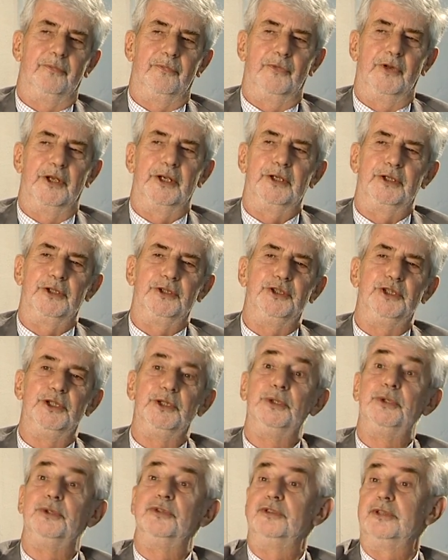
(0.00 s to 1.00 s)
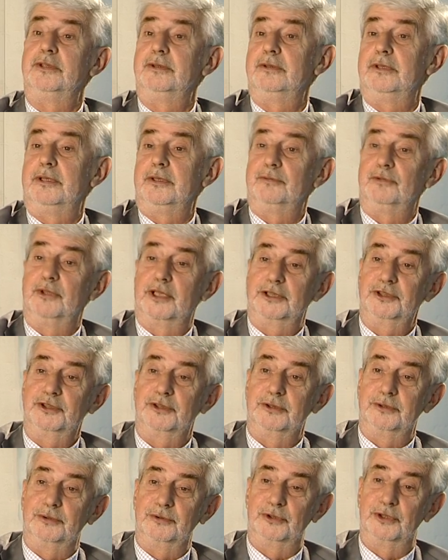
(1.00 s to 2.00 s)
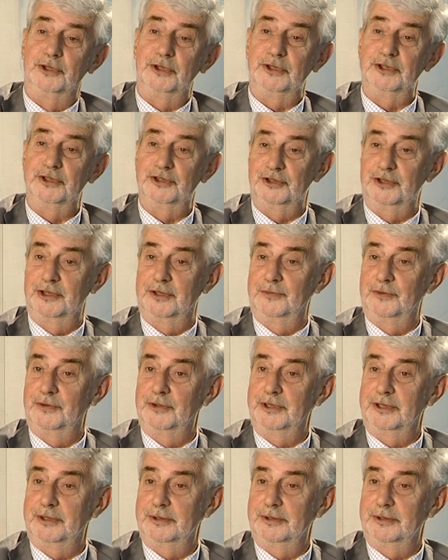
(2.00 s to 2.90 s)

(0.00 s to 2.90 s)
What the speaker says: they could use in rational drug discovery